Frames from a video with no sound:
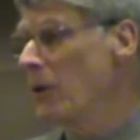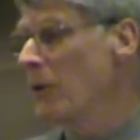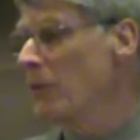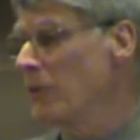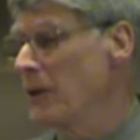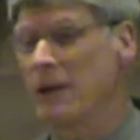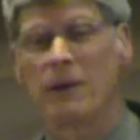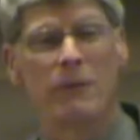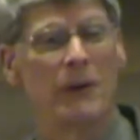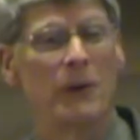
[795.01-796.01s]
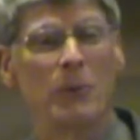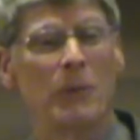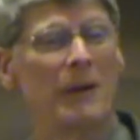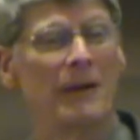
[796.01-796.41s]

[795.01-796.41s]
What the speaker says: or seen the film?